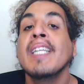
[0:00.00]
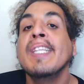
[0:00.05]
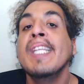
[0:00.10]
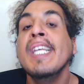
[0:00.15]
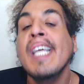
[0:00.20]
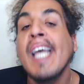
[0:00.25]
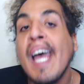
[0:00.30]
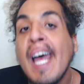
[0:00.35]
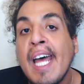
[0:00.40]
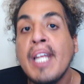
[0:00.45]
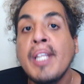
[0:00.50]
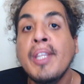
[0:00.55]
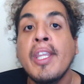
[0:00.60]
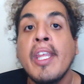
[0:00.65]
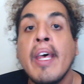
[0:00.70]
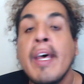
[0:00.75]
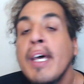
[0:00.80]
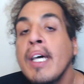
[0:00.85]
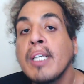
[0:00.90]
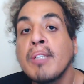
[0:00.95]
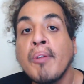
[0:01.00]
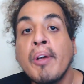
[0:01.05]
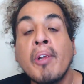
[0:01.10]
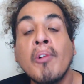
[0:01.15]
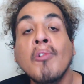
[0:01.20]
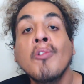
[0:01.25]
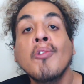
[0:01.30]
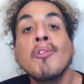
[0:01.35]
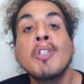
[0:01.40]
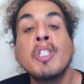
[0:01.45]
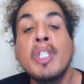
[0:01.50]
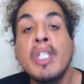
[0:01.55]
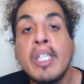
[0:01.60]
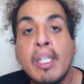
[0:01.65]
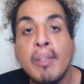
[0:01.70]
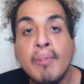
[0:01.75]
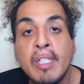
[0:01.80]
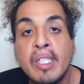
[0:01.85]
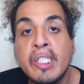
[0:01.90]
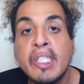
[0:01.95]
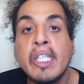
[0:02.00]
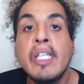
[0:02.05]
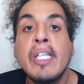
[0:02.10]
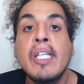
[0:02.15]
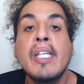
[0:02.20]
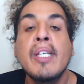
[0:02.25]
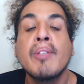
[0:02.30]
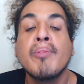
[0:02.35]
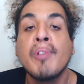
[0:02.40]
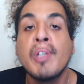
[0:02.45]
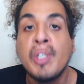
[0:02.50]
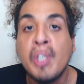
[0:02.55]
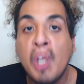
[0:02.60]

At the end is when Urashiki, we see he's